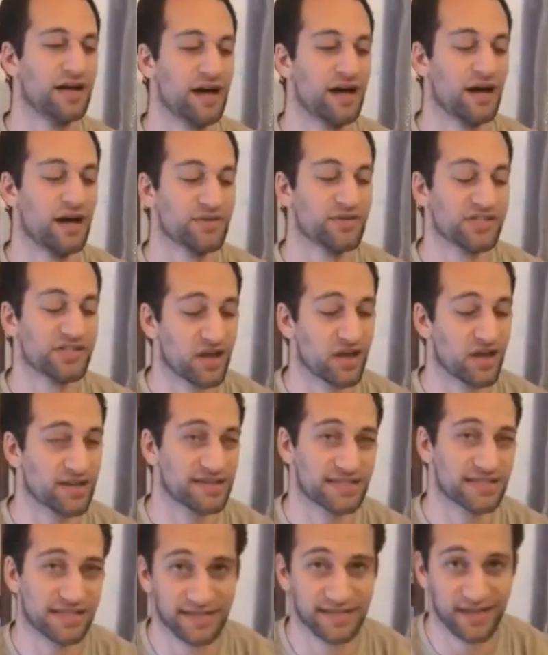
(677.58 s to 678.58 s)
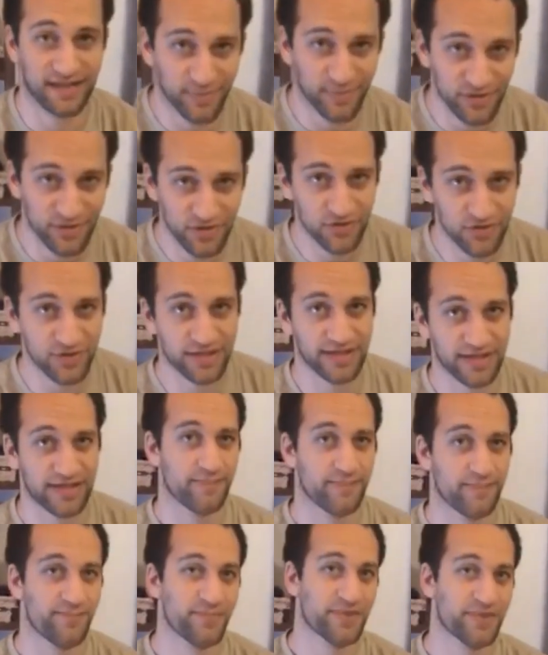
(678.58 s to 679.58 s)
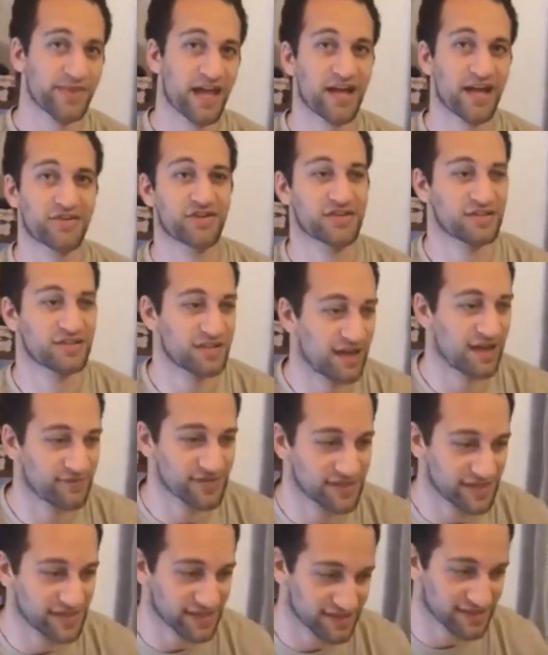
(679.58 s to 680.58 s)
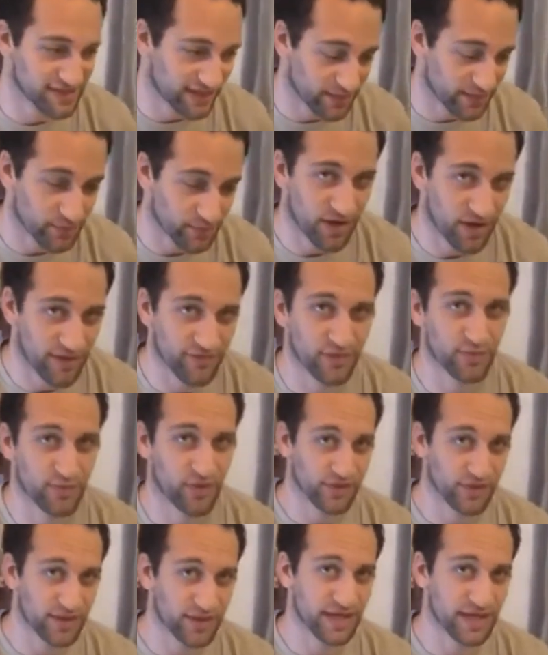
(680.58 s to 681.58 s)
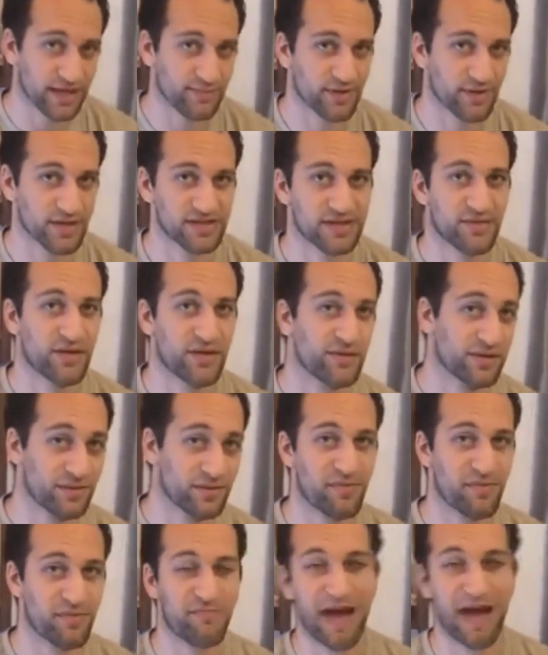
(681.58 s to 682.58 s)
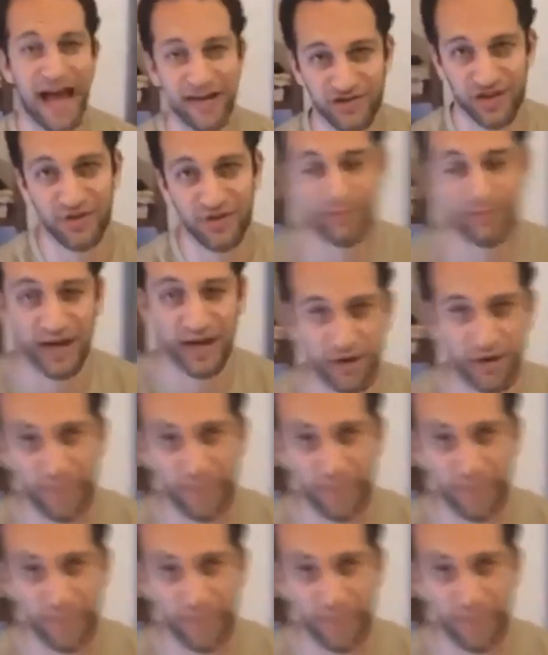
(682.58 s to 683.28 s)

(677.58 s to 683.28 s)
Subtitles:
We saw this as an opportunity, not just obviously as like a profitable thing, but as something we're passionate about,